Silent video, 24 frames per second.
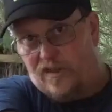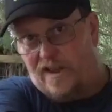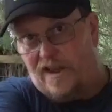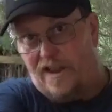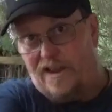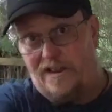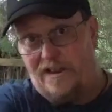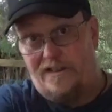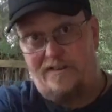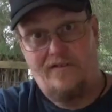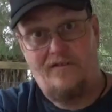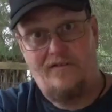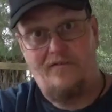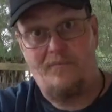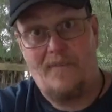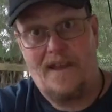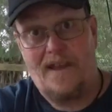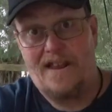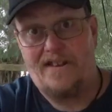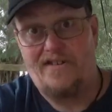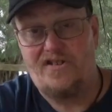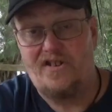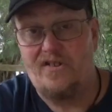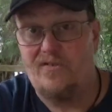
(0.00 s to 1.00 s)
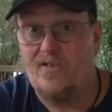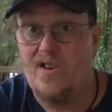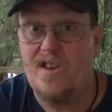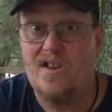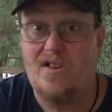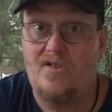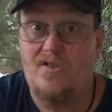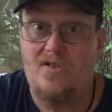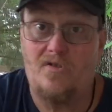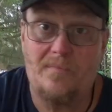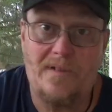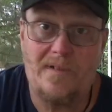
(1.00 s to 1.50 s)
and managing
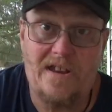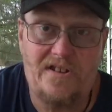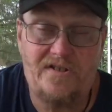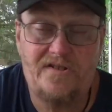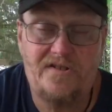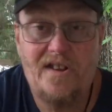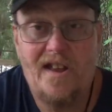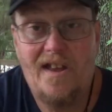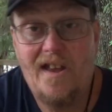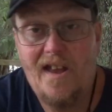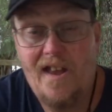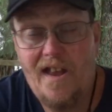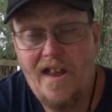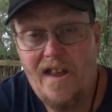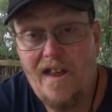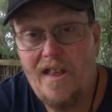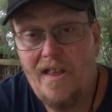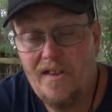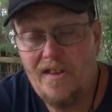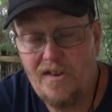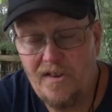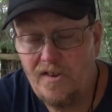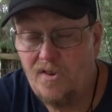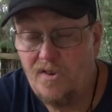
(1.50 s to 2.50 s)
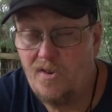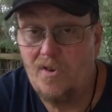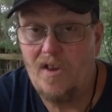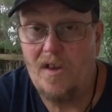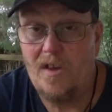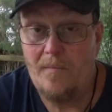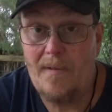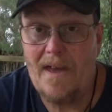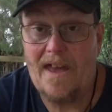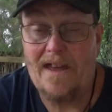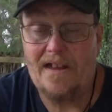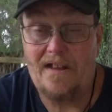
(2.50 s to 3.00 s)
recoil means you
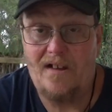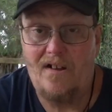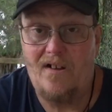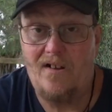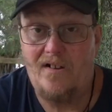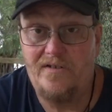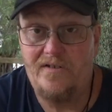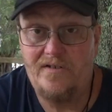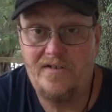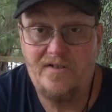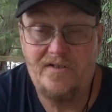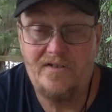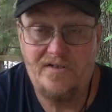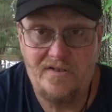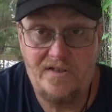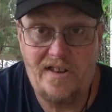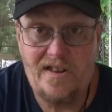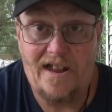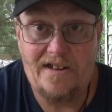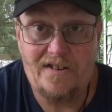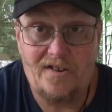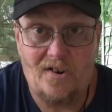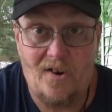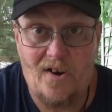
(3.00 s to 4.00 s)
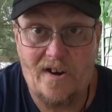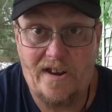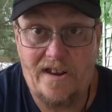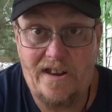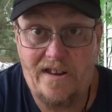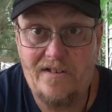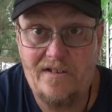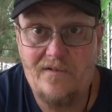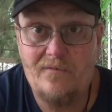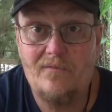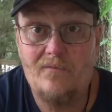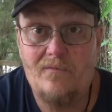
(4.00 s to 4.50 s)
get back on that
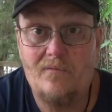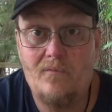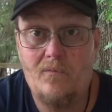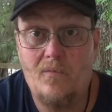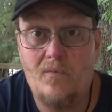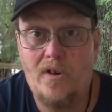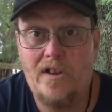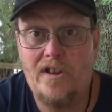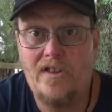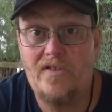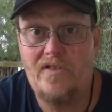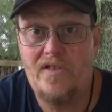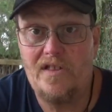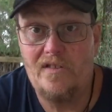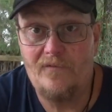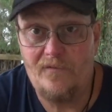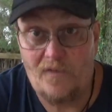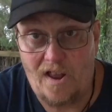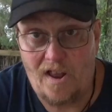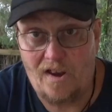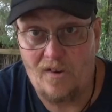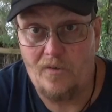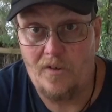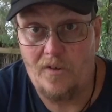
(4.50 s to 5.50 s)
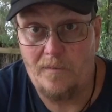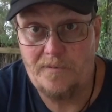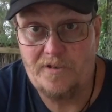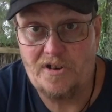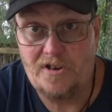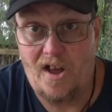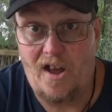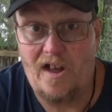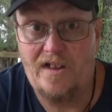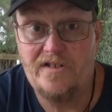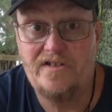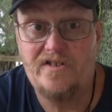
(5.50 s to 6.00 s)
target with the follow-up
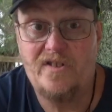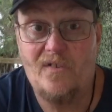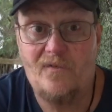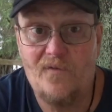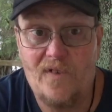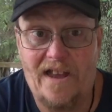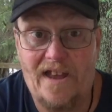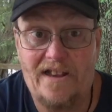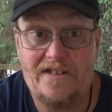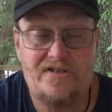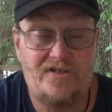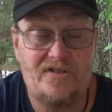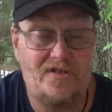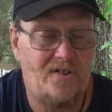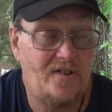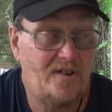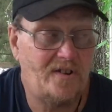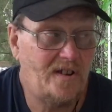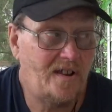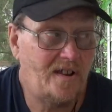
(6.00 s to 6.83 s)
shots faster.